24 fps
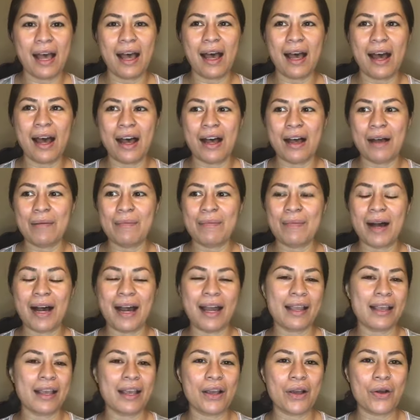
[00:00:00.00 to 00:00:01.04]

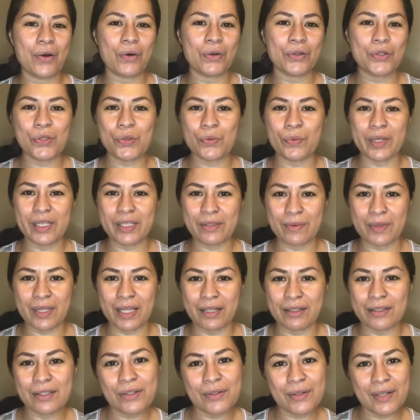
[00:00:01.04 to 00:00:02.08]
I can go 2 weeks
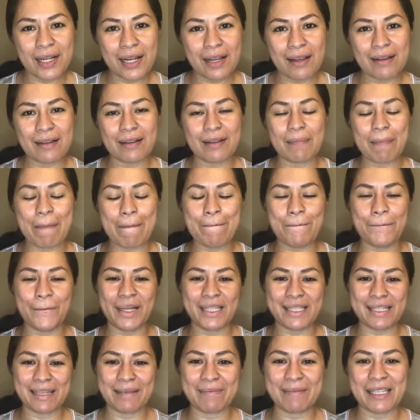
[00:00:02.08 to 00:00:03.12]
without doing it,
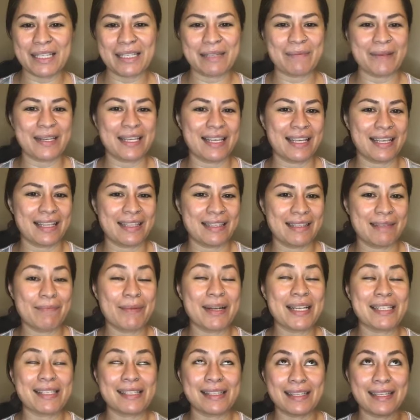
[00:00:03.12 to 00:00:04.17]
but sometimes
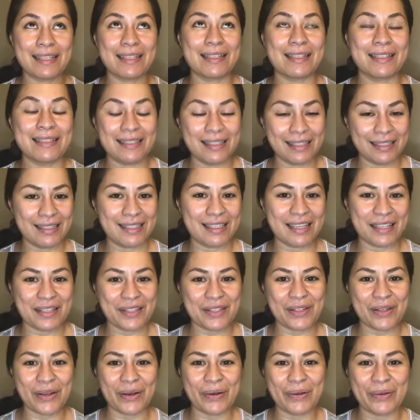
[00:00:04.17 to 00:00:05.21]
my skin needs it.
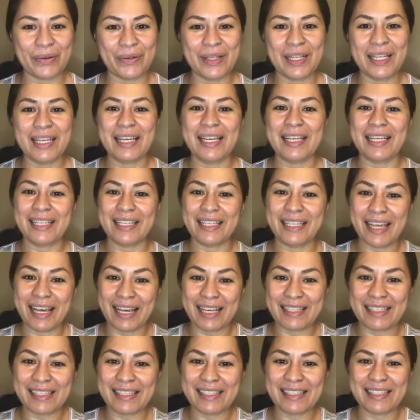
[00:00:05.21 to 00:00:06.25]
So
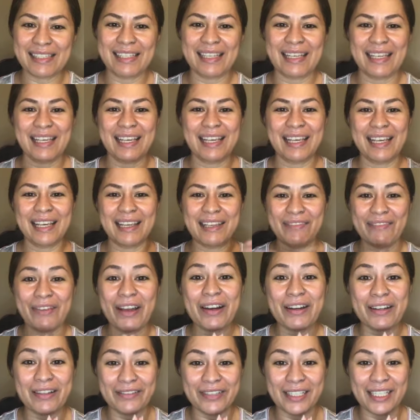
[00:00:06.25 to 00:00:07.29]
yes,
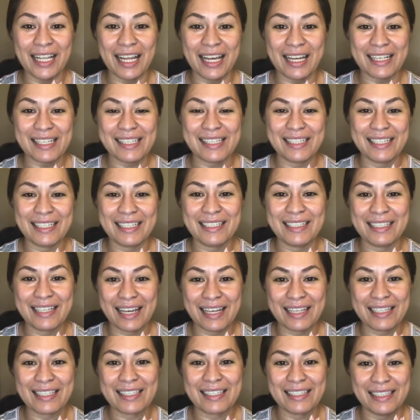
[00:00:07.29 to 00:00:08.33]
very relaxing.
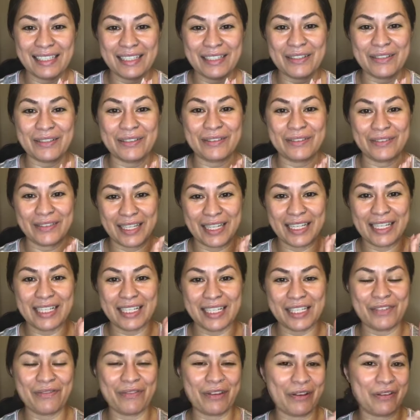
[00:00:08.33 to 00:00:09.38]
Yes, Nico, it
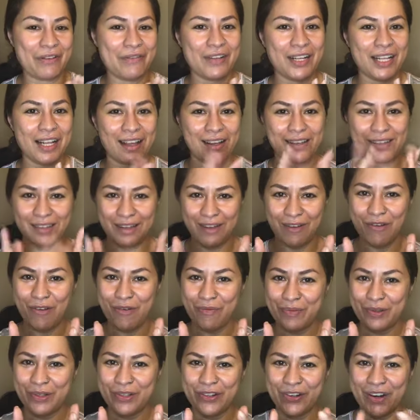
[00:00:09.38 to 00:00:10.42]
is very relaxing. I
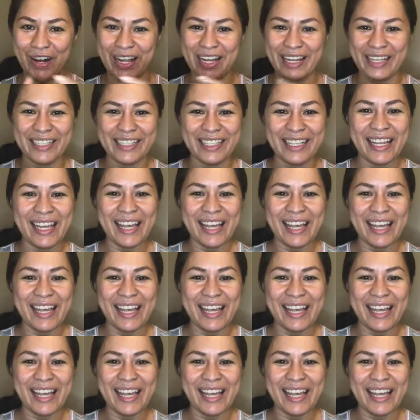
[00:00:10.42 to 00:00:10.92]
hope you try it.